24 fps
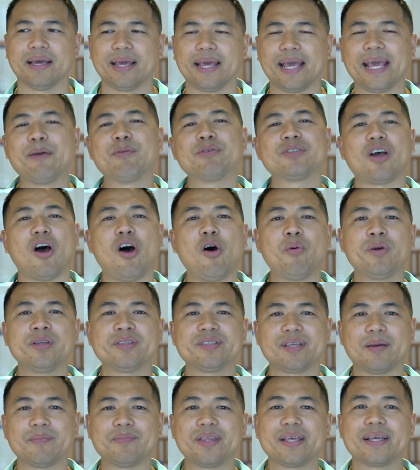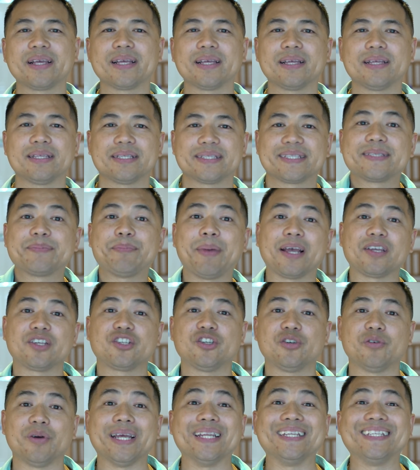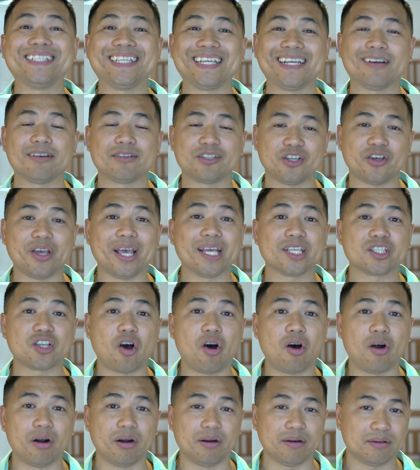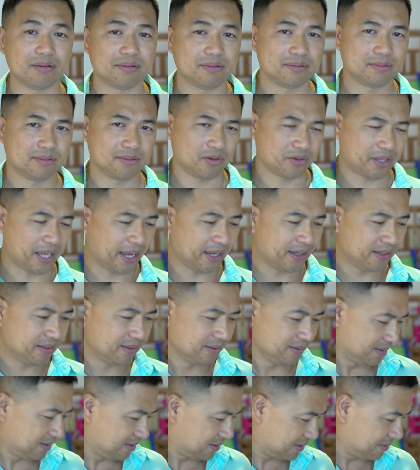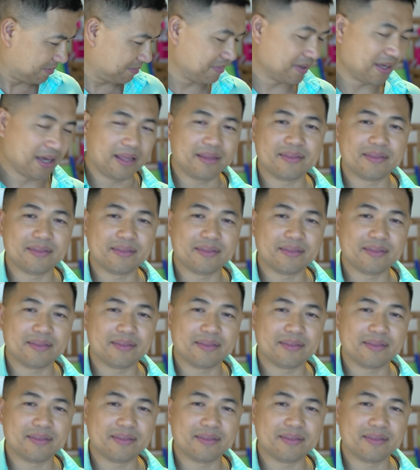it was always something special and dear to his heart. Okay, the